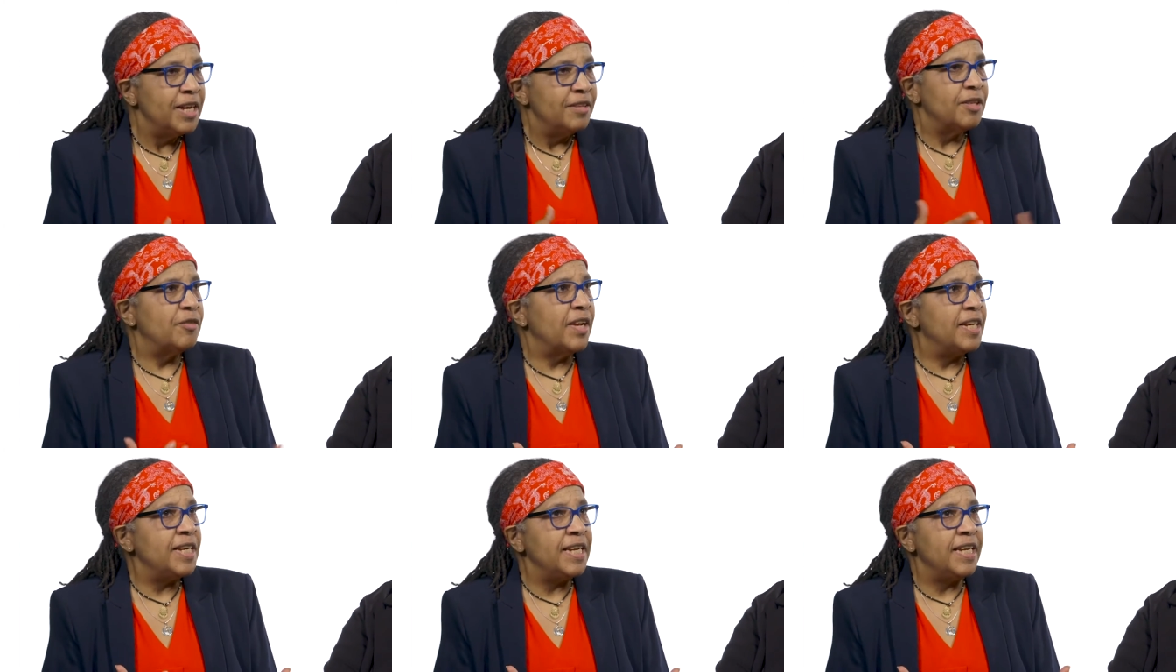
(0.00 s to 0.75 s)
that they
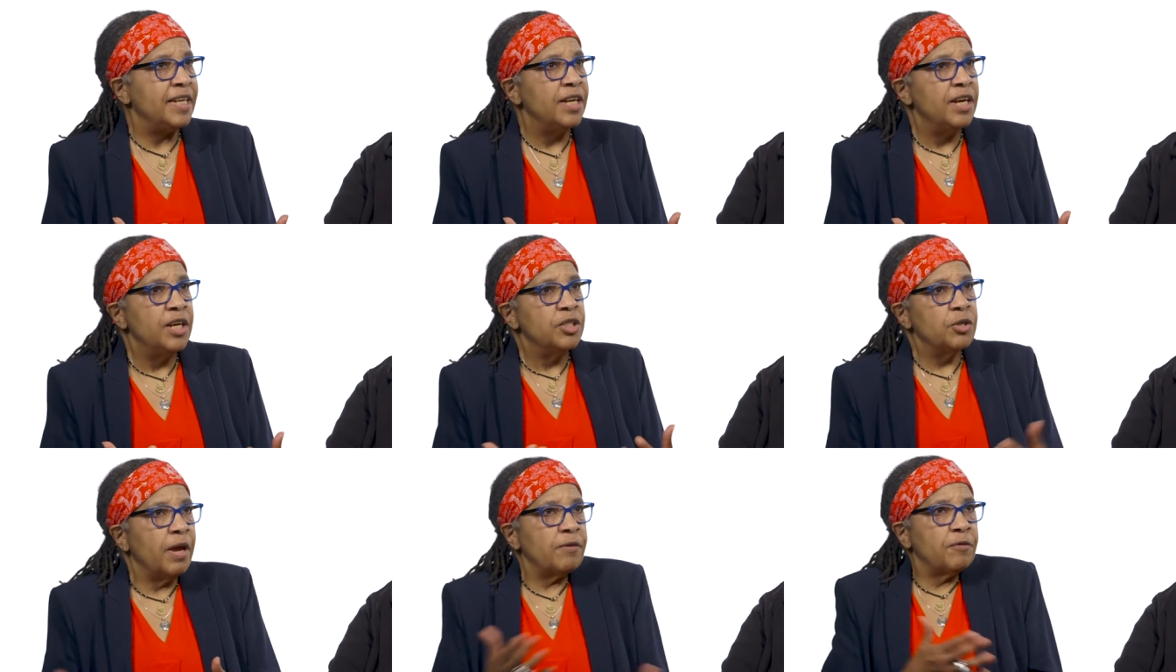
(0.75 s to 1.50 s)
need. So
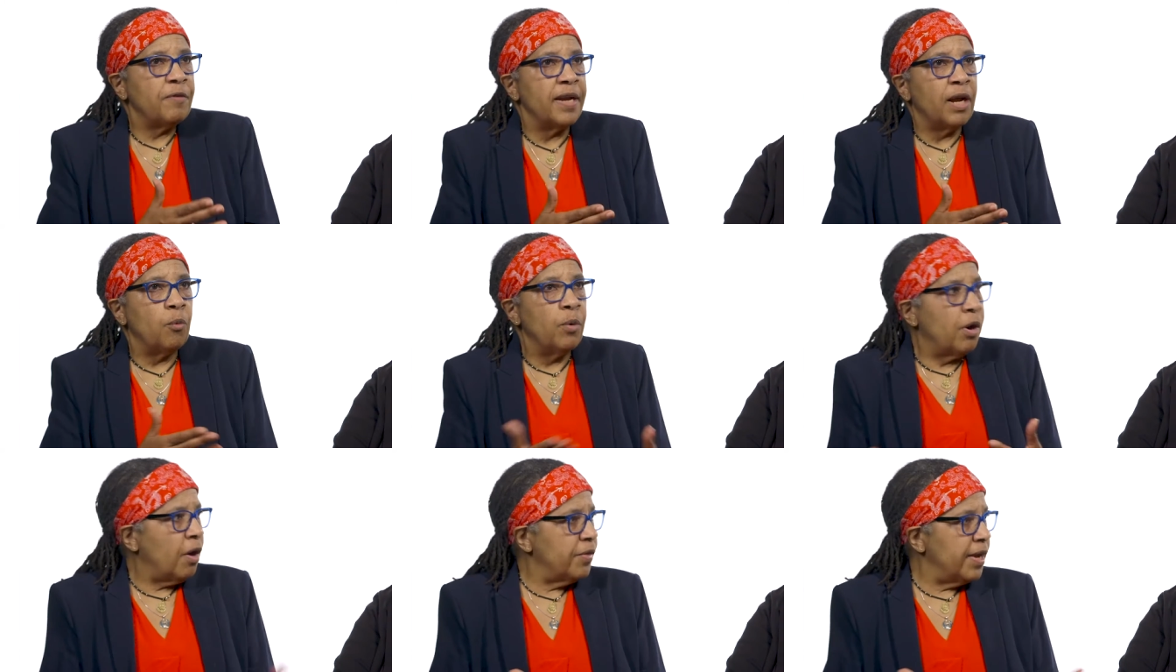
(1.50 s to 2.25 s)
you have to find out,
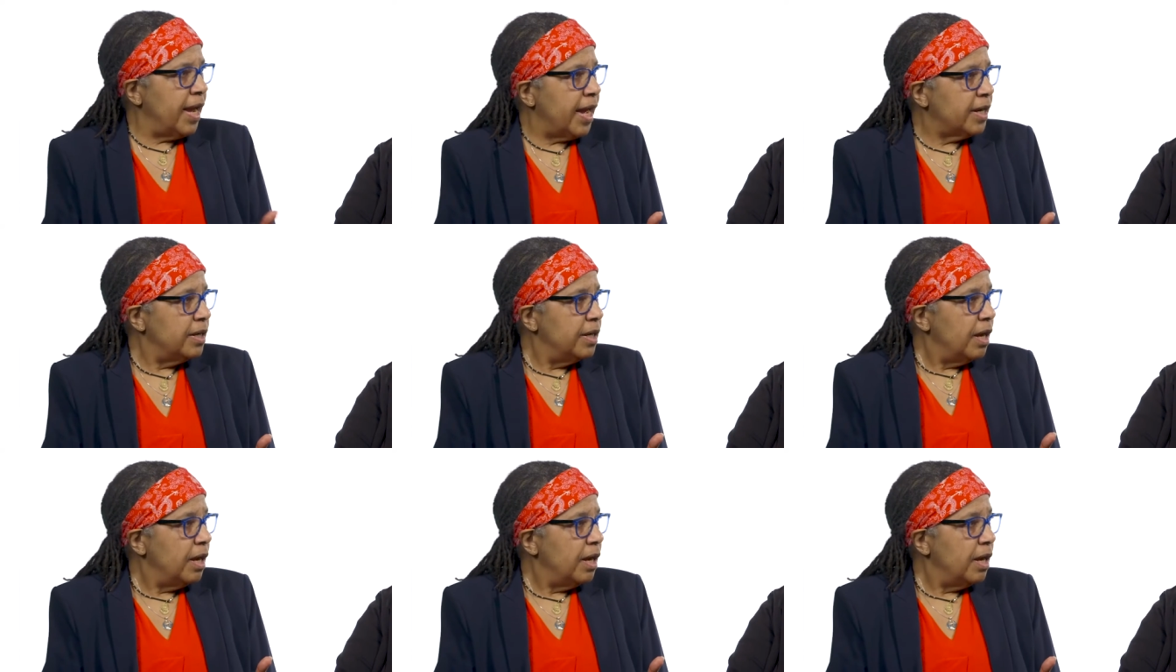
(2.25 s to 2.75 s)
where are they at?